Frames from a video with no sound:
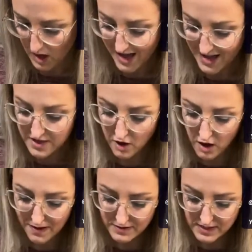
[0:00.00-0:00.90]
And I thought
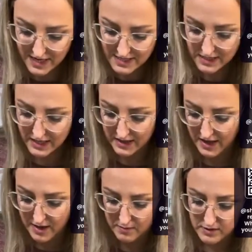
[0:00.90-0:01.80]
about stenciling
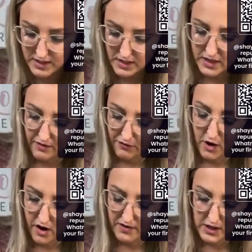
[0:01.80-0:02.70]
them, stenciling the
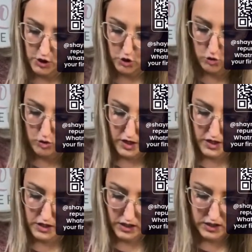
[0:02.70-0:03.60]
front of these
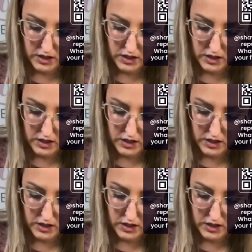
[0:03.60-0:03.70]
drawers.